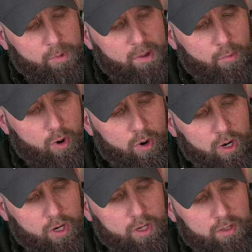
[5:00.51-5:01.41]
bit
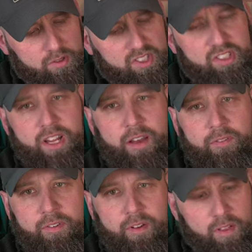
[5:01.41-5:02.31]
more
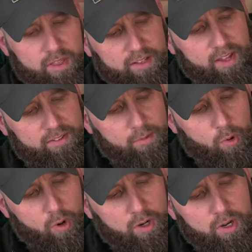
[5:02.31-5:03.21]
stiff. This has a
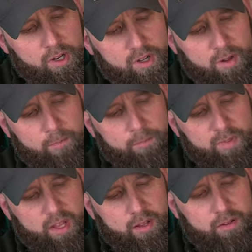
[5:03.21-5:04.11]
more
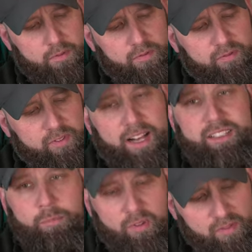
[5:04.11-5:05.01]

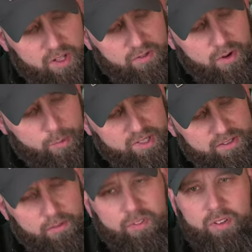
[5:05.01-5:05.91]
flexible feel to it, but
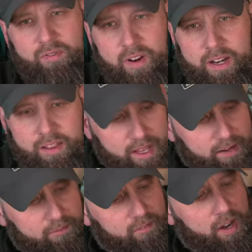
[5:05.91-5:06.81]
still feels very
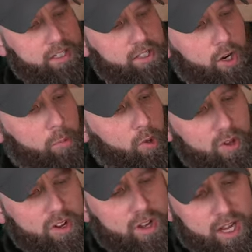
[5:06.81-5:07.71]
thick and very
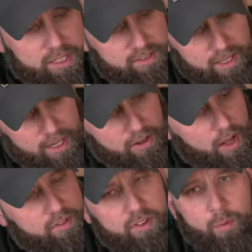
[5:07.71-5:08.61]
durable. I
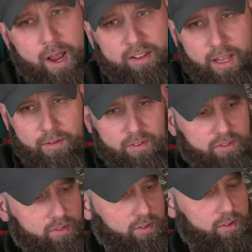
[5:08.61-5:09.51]
love this wax
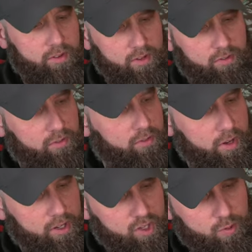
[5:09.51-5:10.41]
canvas. This is
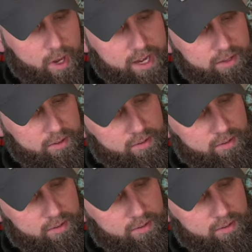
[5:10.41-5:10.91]
a great